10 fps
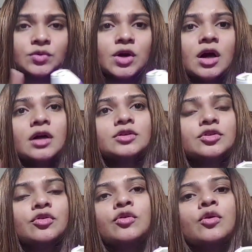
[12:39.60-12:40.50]
you
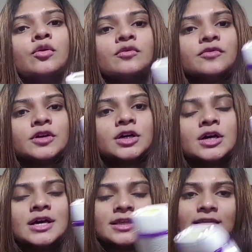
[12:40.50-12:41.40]
can't go
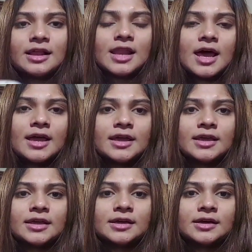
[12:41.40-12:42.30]
over,
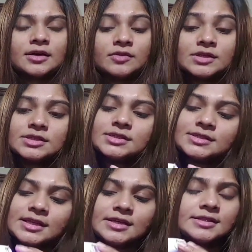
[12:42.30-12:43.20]
like the
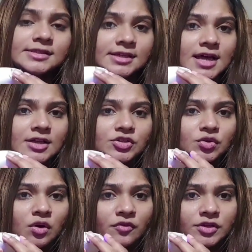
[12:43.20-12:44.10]
sensor has
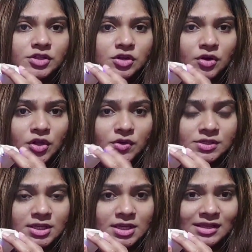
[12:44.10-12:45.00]
to always knock your
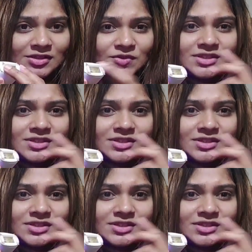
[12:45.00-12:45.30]
skin,